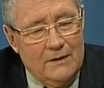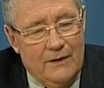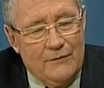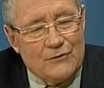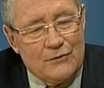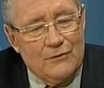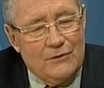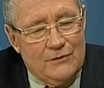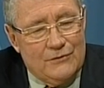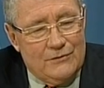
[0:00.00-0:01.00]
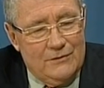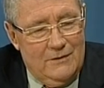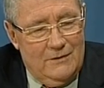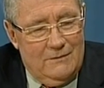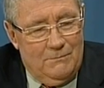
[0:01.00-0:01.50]
Now, the truth is,
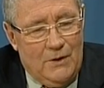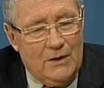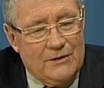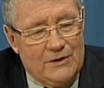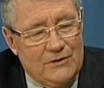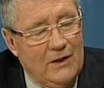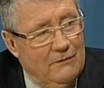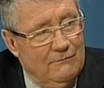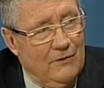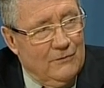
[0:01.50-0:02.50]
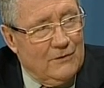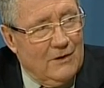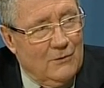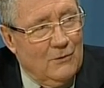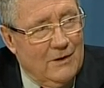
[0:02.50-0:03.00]
politics are involved at
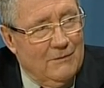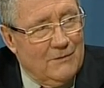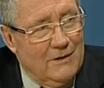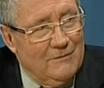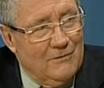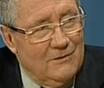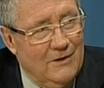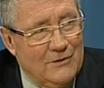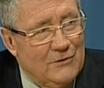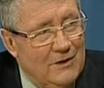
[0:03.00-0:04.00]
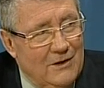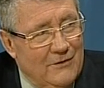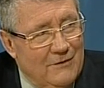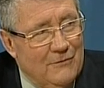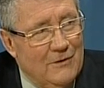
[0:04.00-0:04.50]
local government level. I can tell you
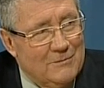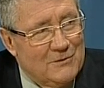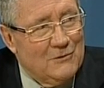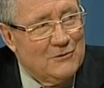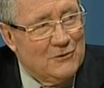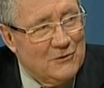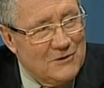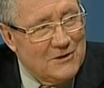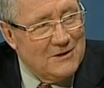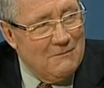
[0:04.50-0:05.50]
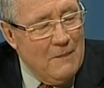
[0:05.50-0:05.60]
that for absolute certainty.